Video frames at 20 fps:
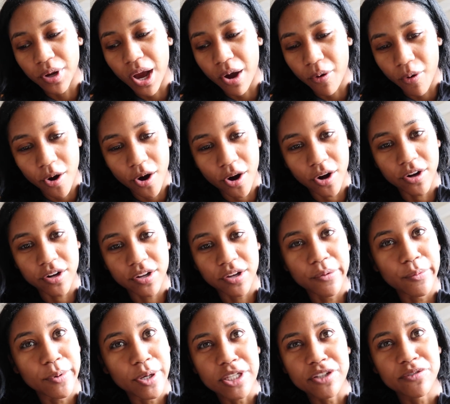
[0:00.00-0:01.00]
How hard
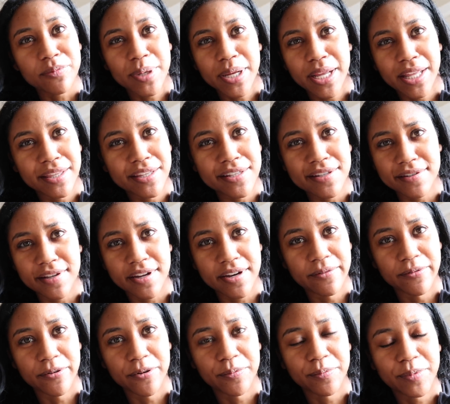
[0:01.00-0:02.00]
it was for me to get this
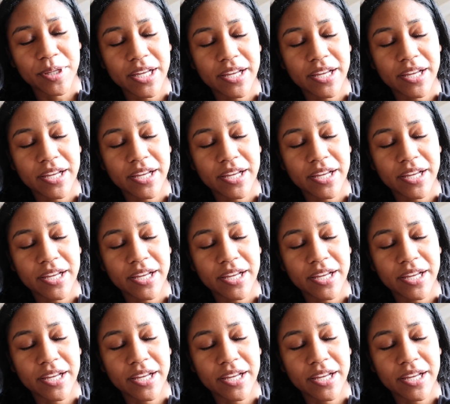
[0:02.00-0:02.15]
study room.